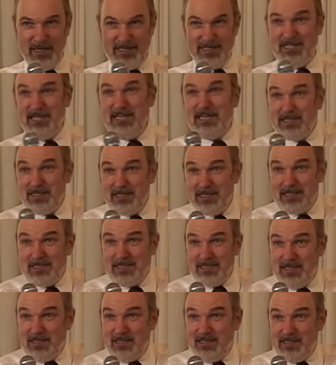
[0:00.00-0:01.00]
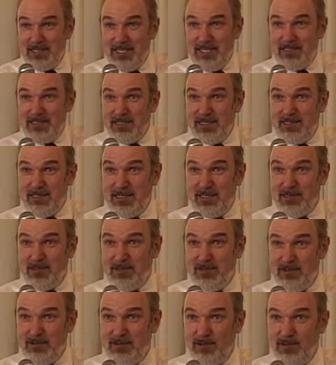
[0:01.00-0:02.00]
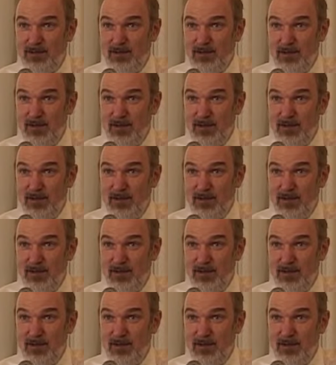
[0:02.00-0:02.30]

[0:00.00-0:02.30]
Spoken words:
Jesus didn't know.